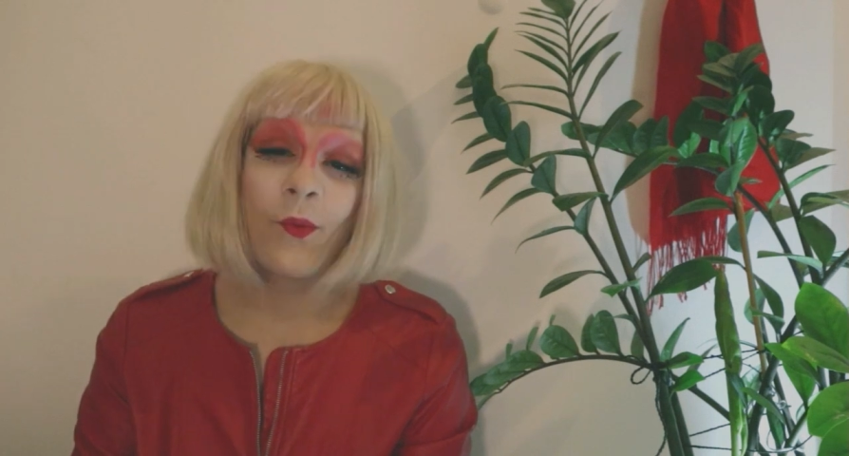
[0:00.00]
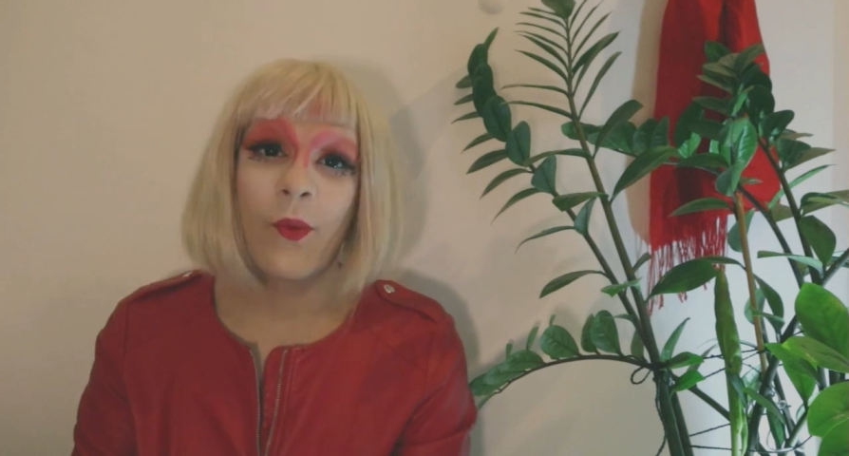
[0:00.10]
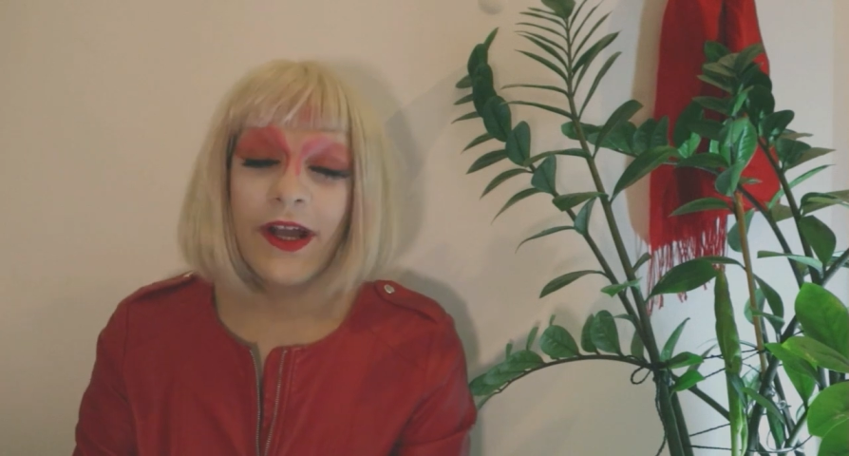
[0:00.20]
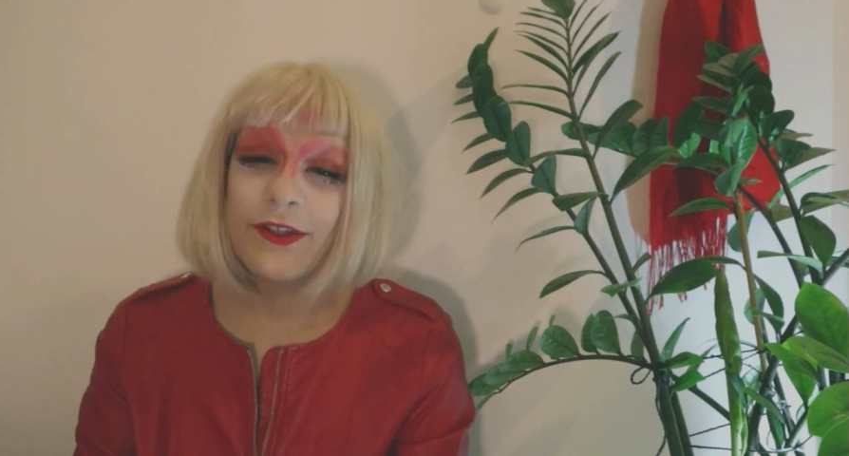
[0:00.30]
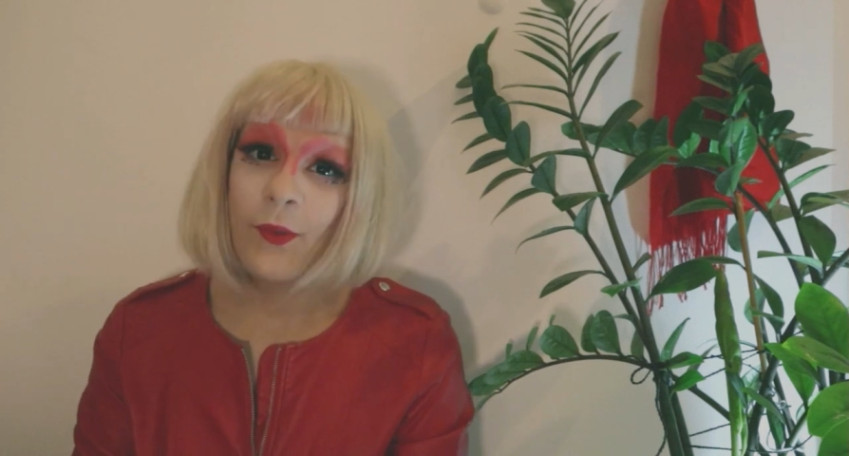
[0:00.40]

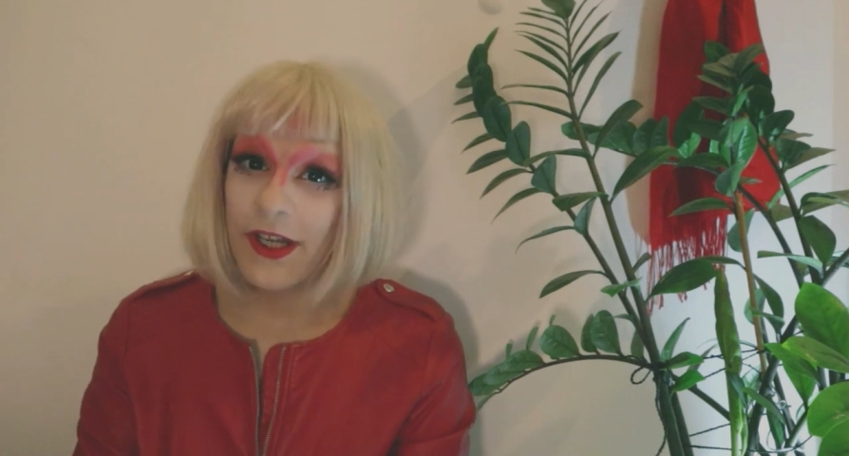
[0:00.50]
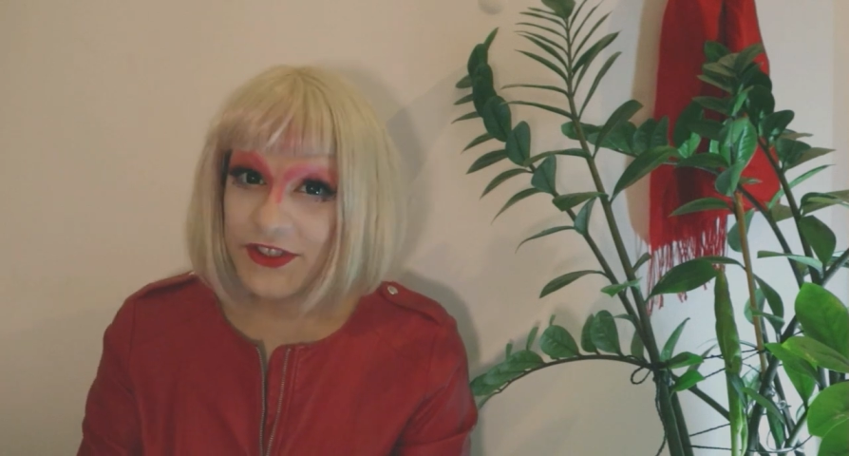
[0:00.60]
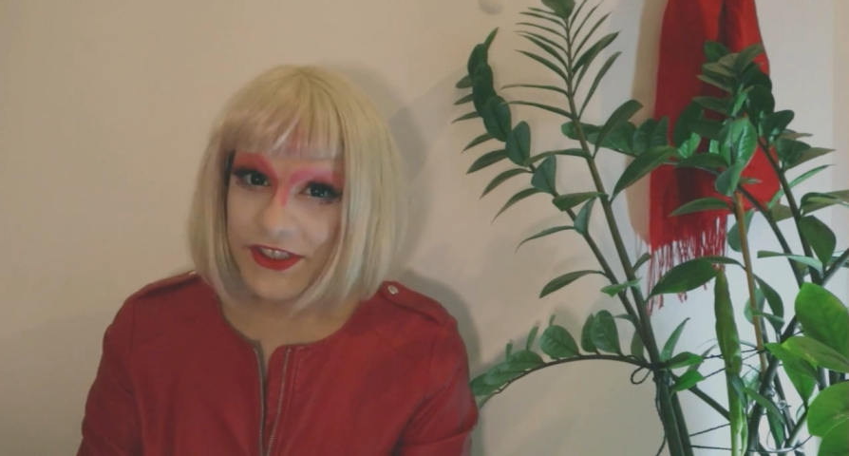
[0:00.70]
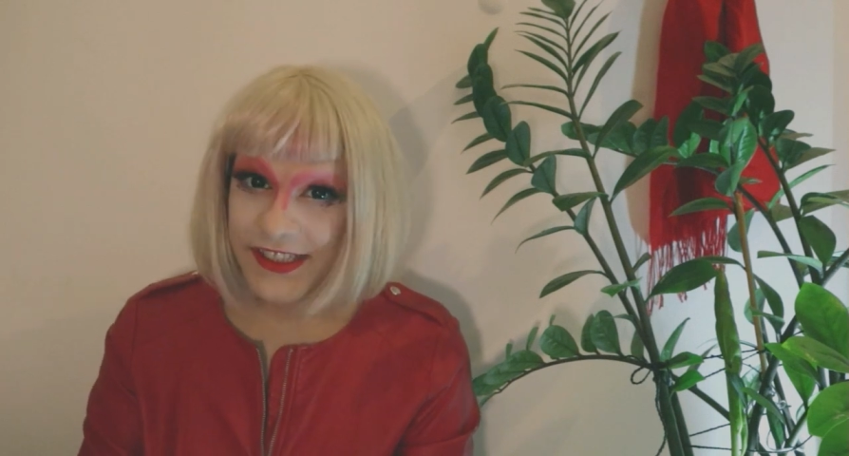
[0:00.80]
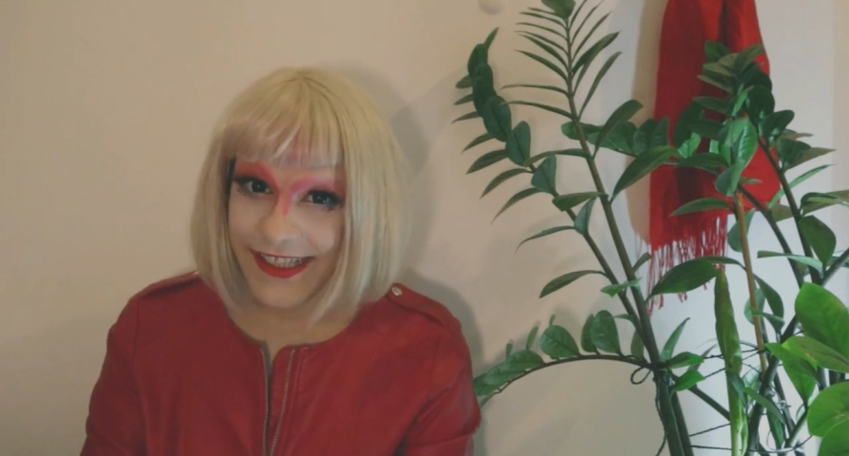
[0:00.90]
when
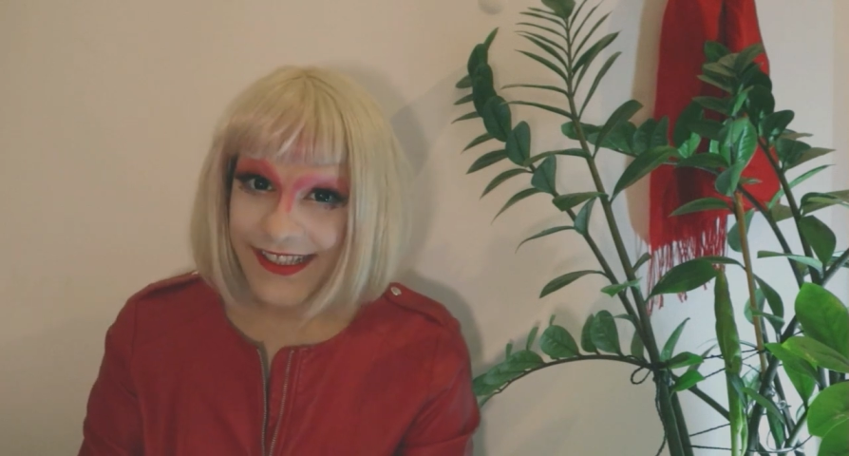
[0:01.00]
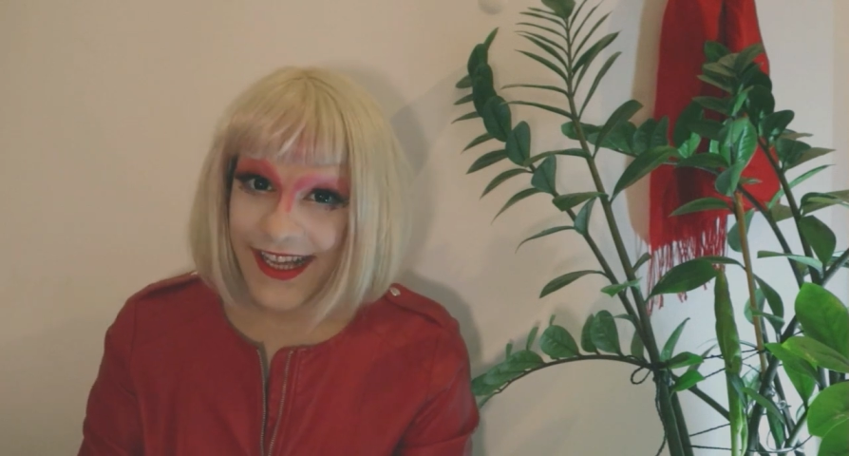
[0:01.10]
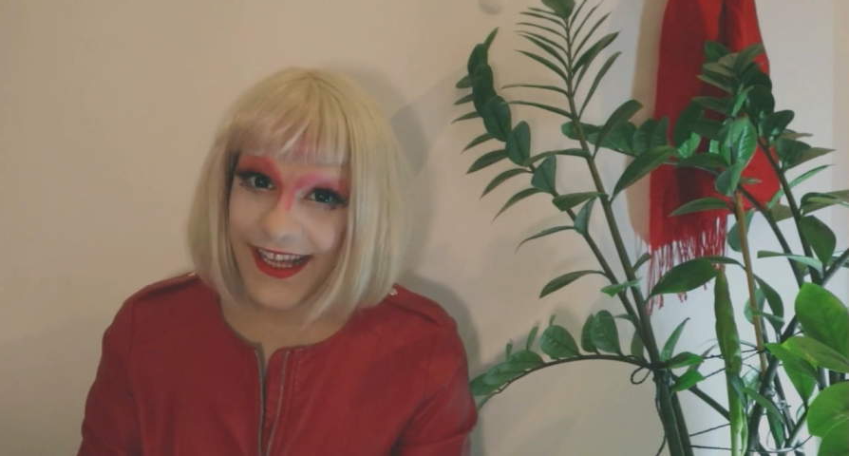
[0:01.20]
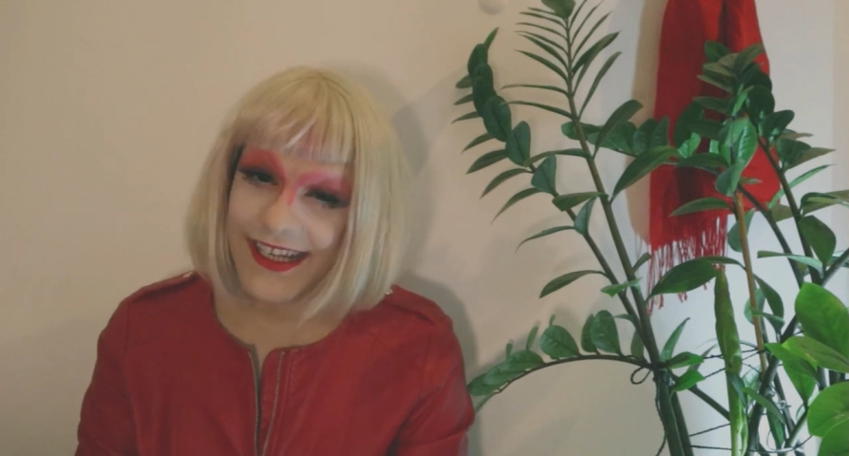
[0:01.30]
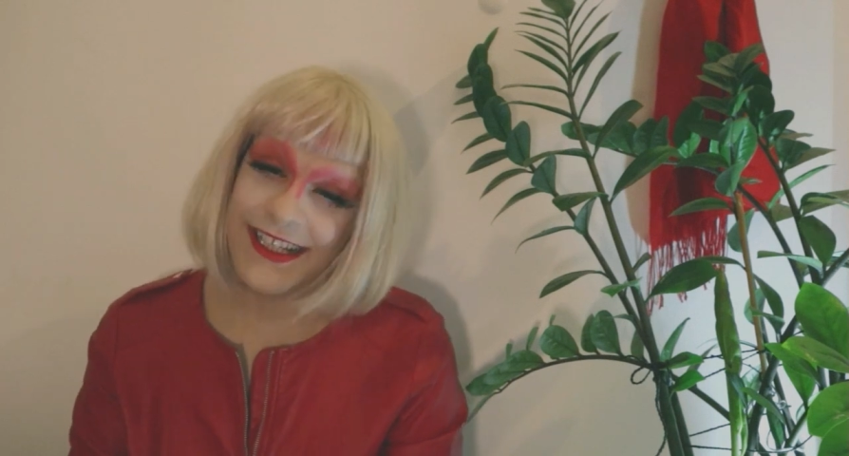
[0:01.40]
watching it
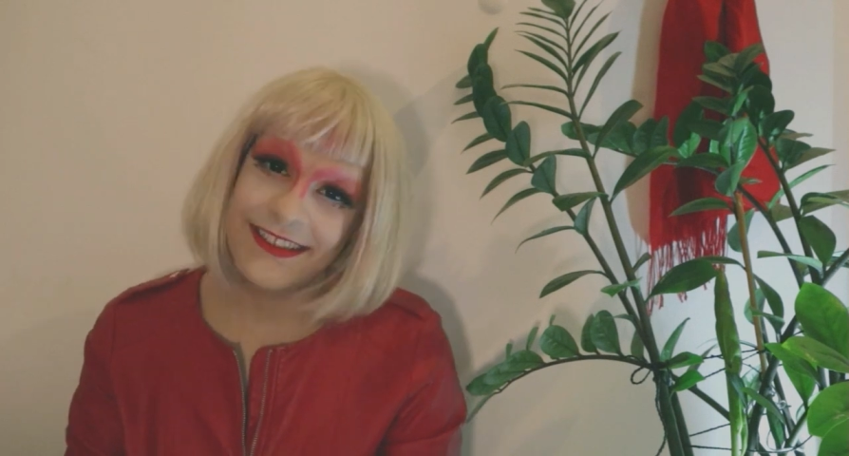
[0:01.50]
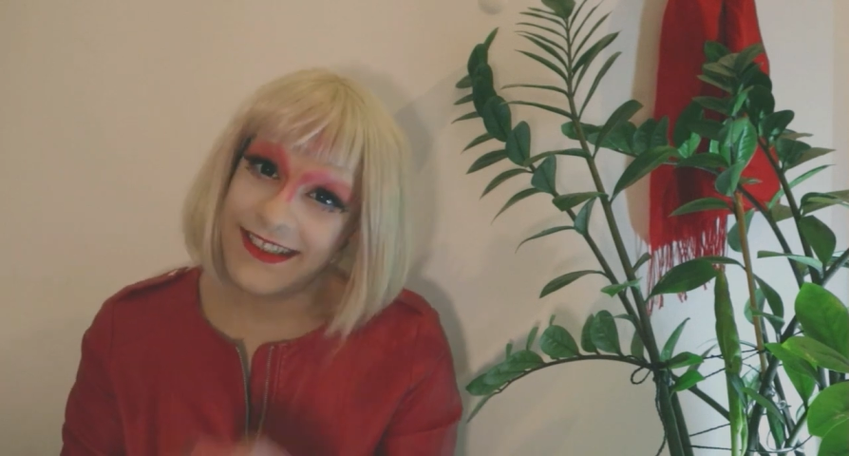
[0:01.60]
again as